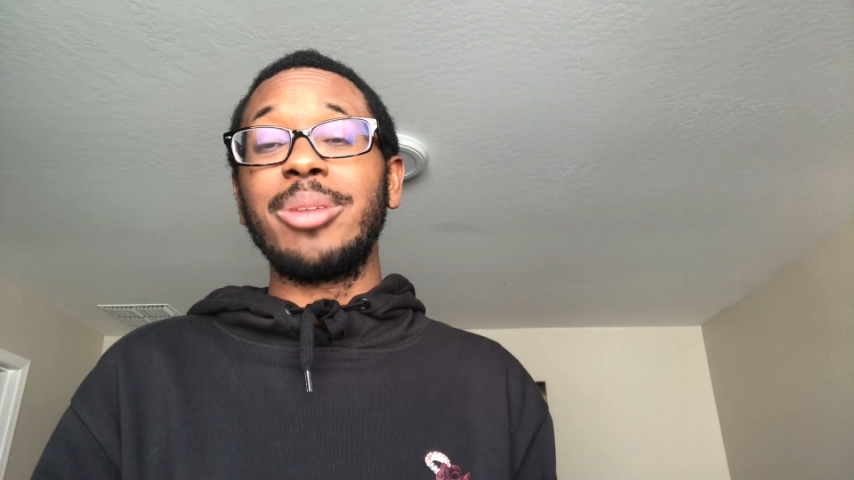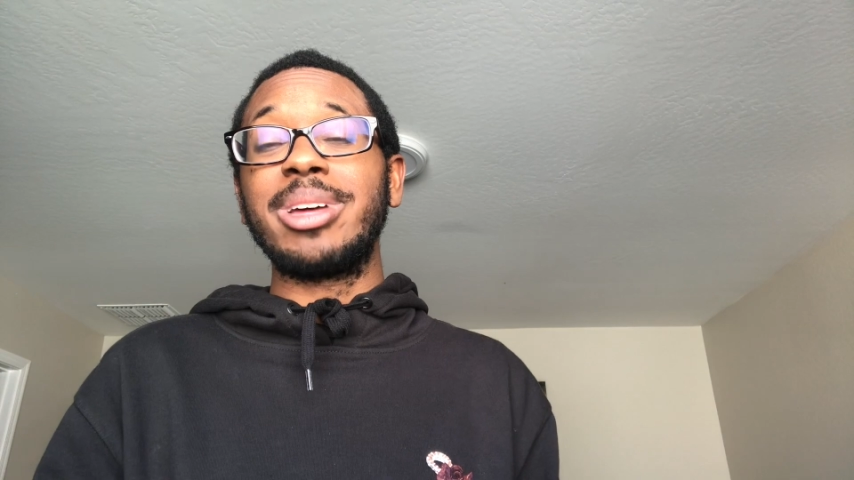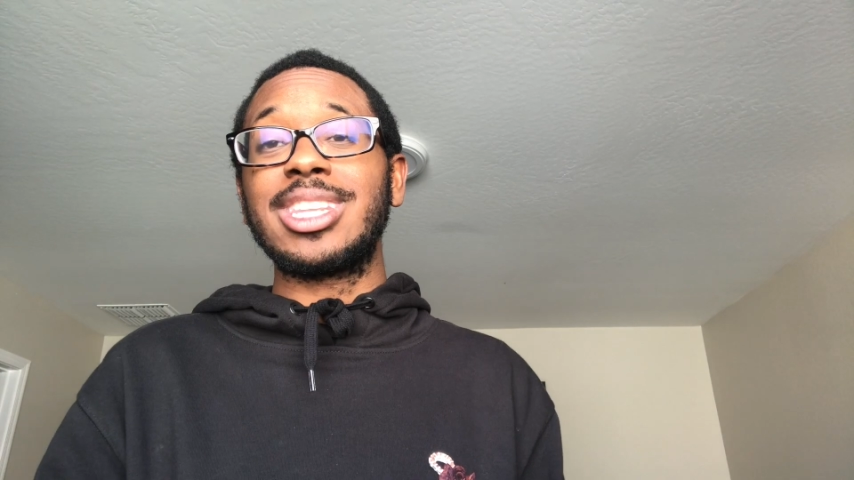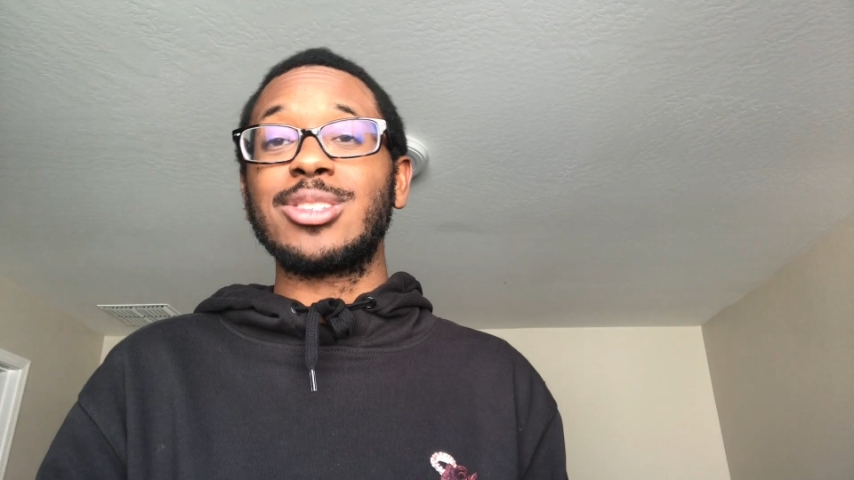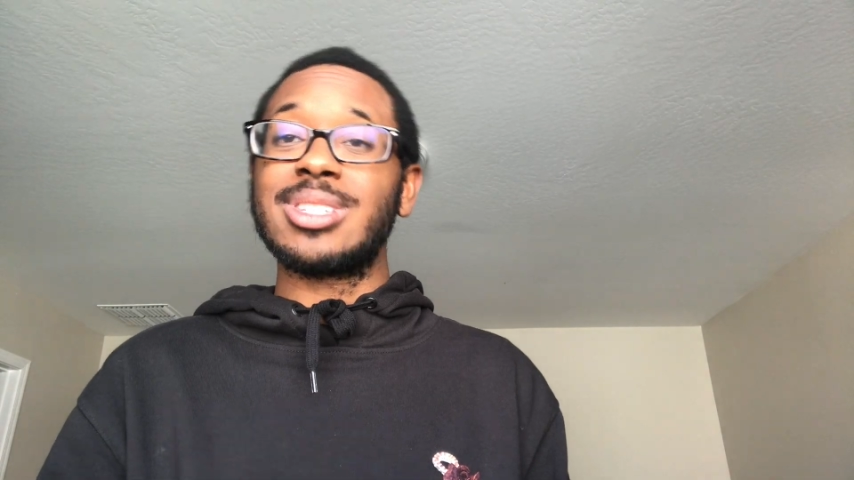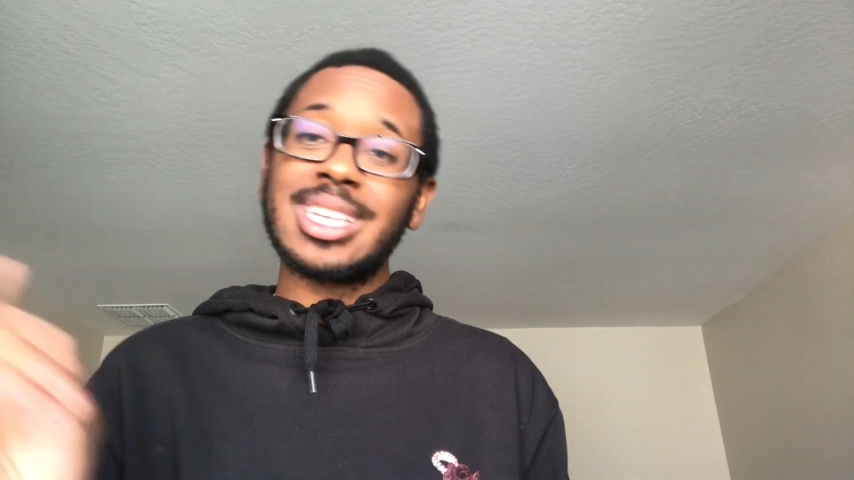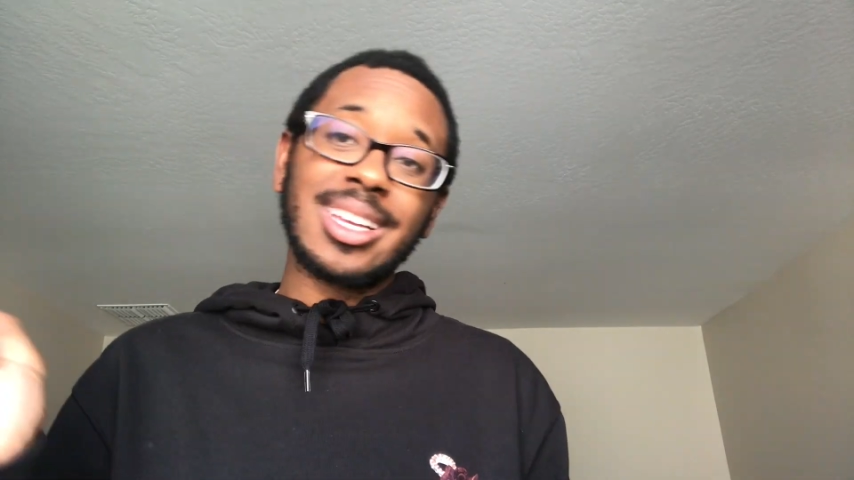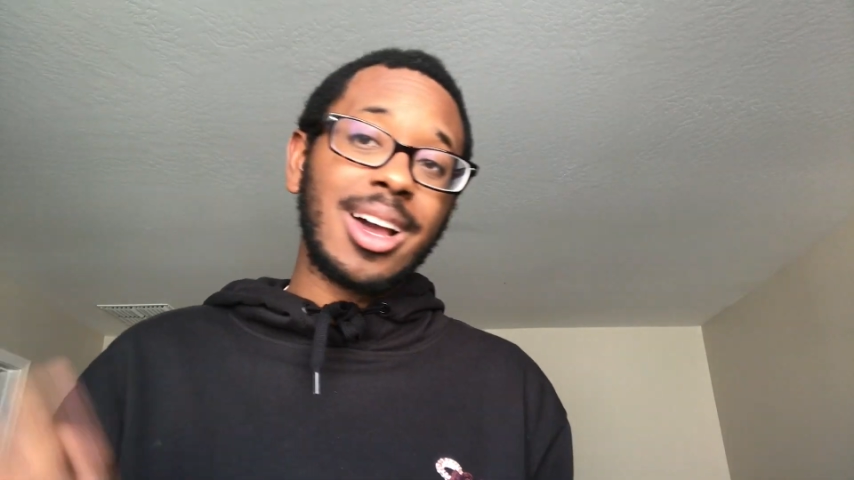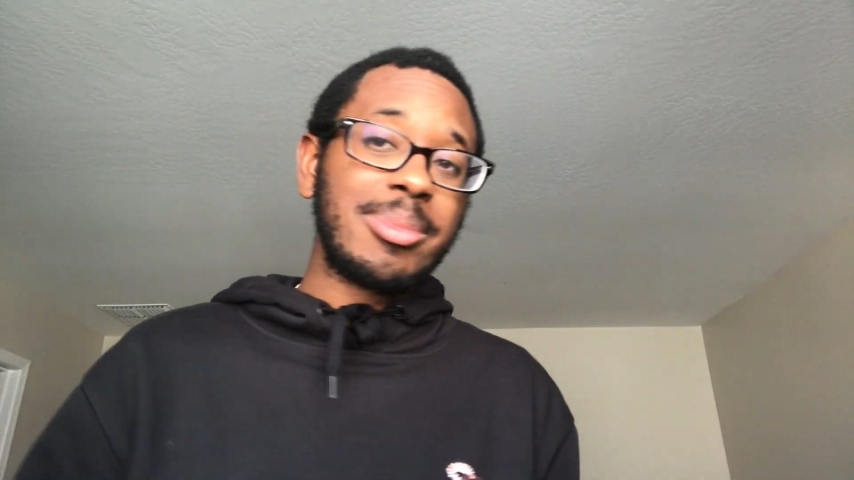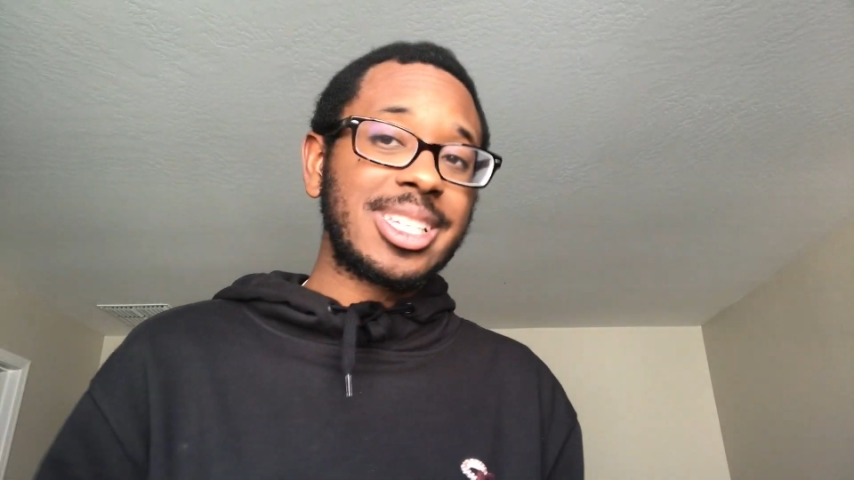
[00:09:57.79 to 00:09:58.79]
about this one in the
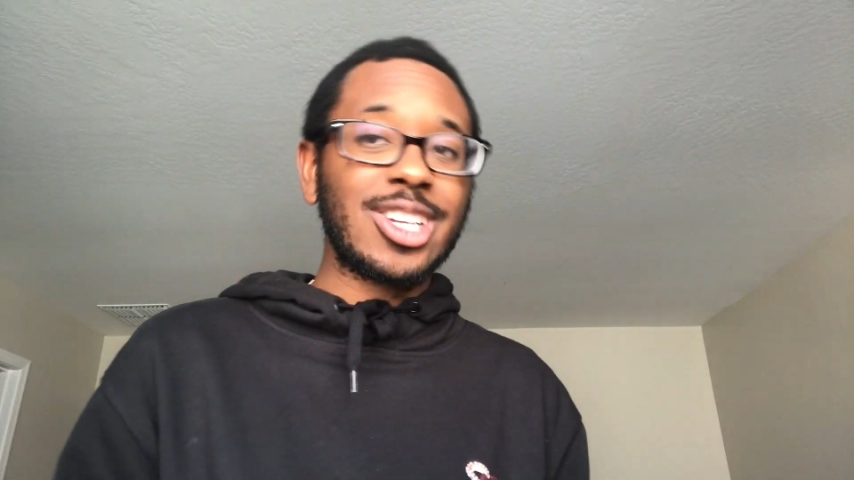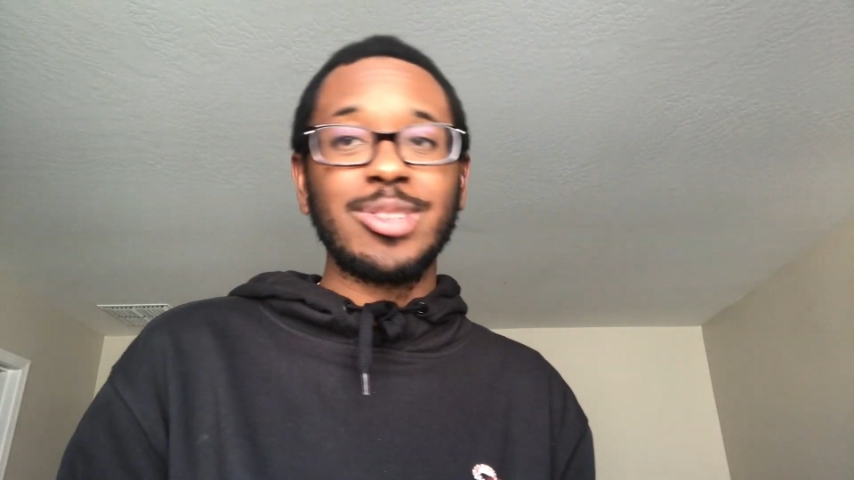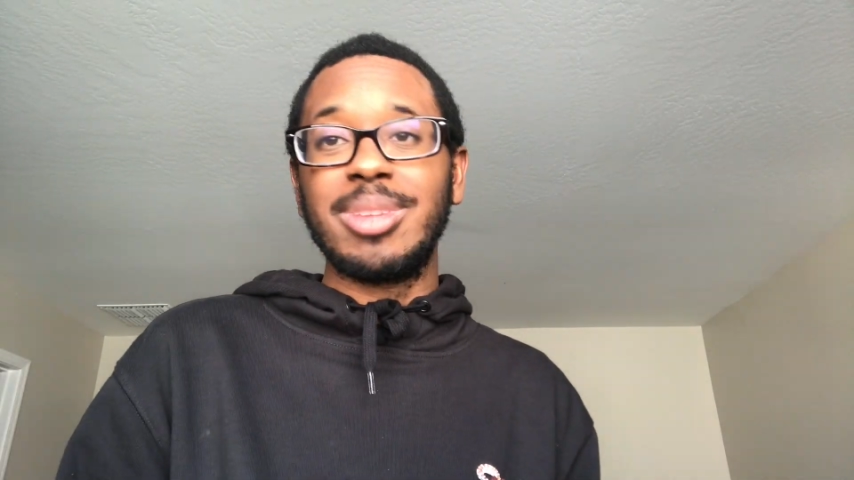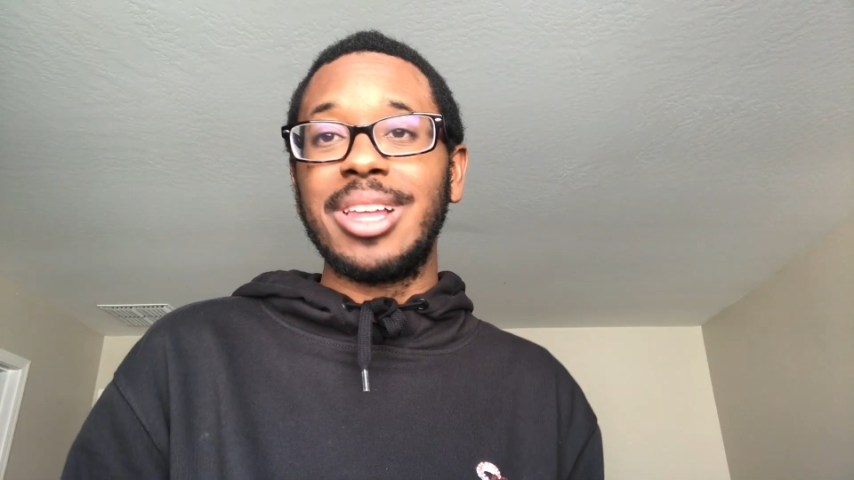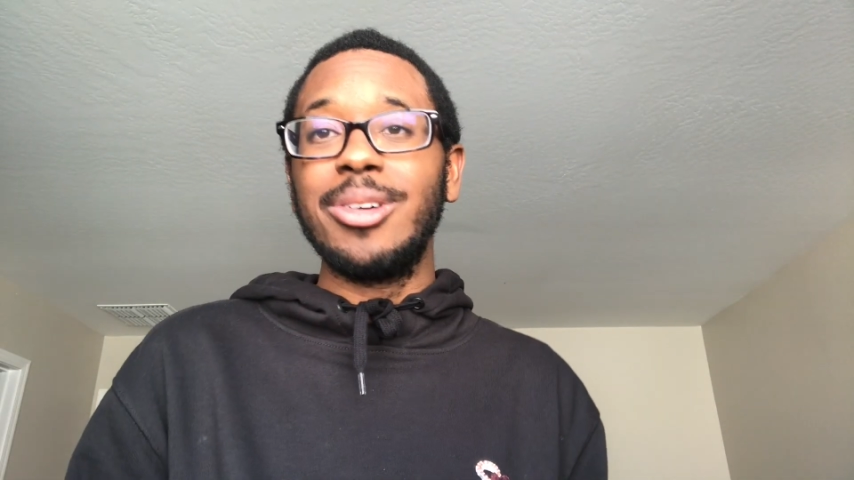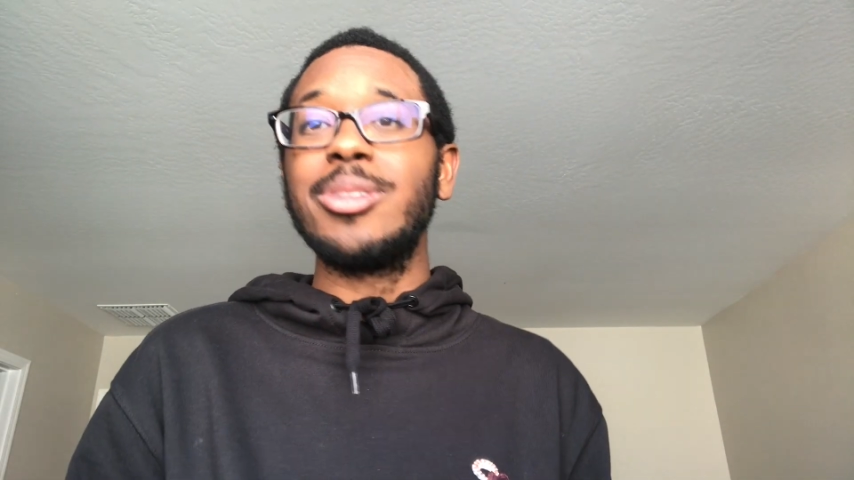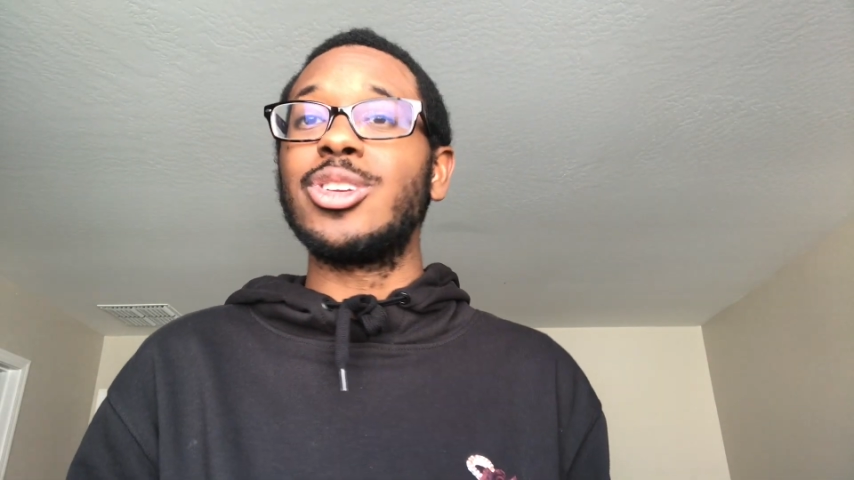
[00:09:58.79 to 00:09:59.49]
comment section below.